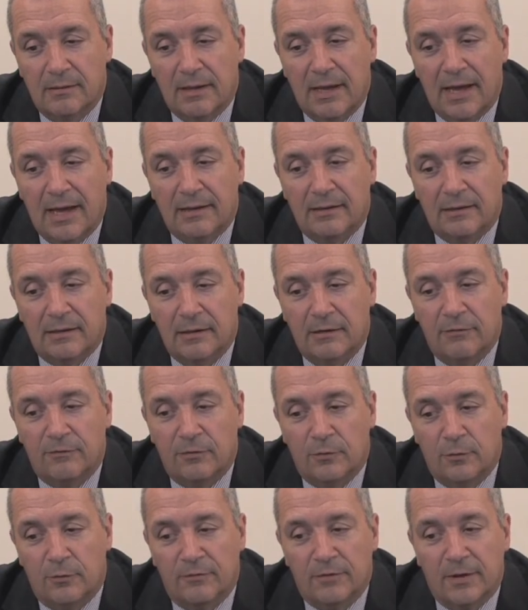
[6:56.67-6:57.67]
and if
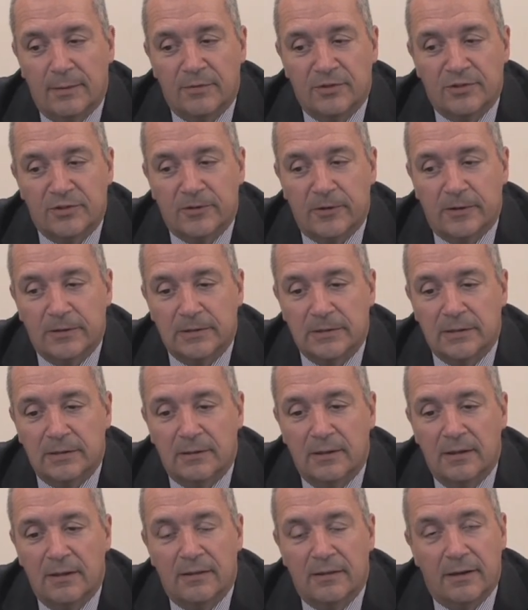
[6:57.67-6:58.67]
you have demonstrated
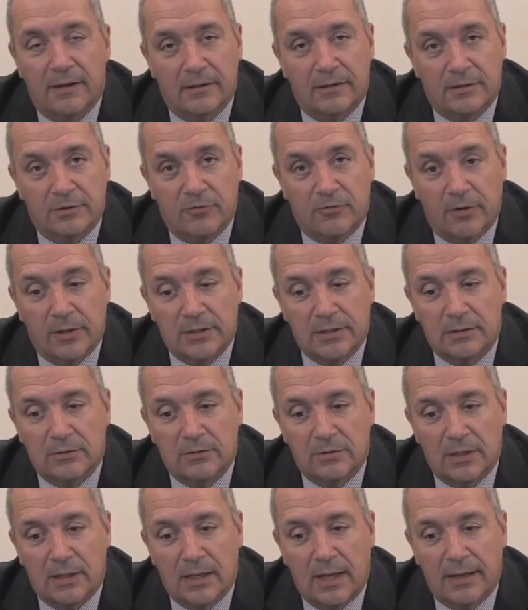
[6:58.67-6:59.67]
that it is right to
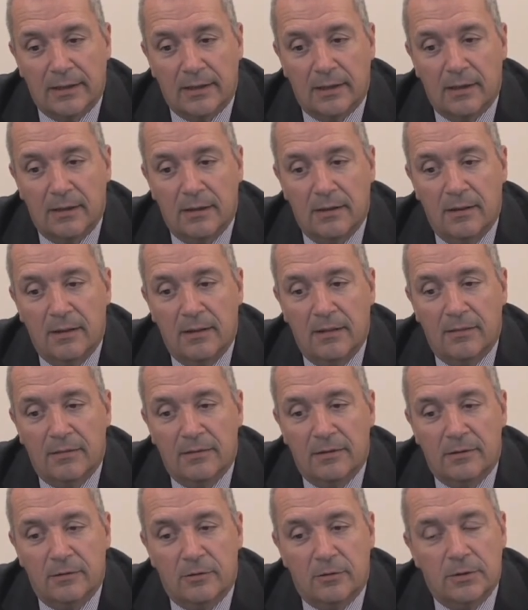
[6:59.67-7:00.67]
use a ladder,
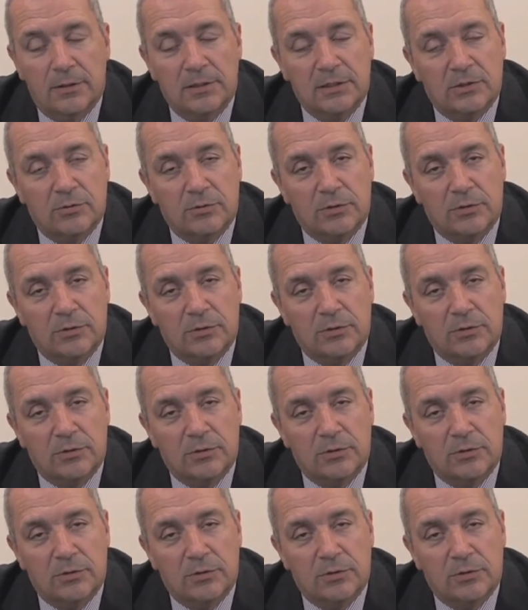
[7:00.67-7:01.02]
then you need to